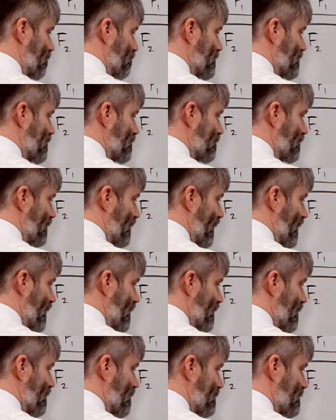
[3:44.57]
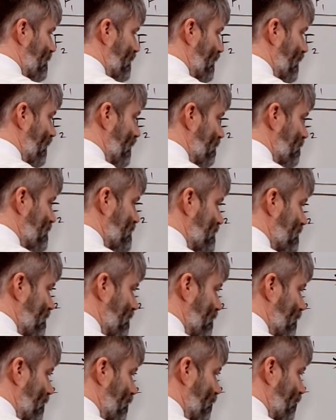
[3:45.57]
mu k times
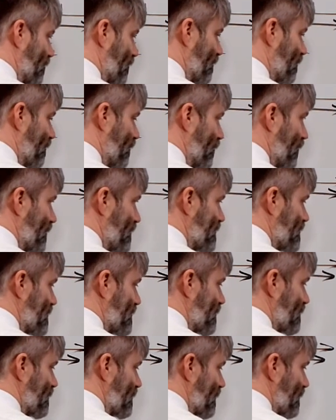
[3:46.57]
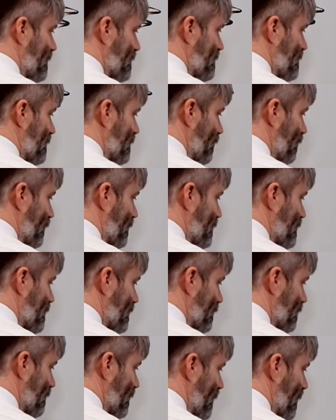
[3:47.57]
the normal force is equal
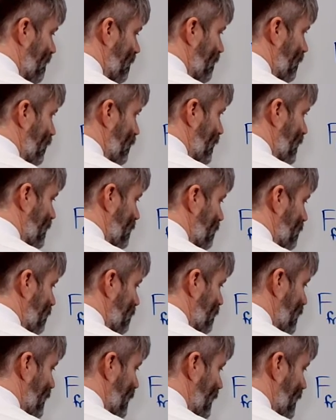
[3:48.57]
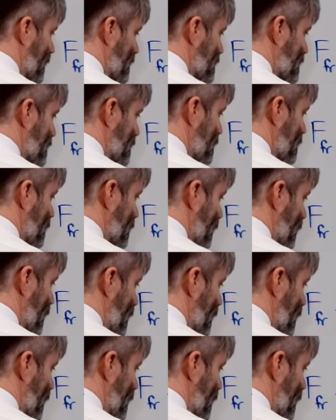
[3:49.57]
to F1 plus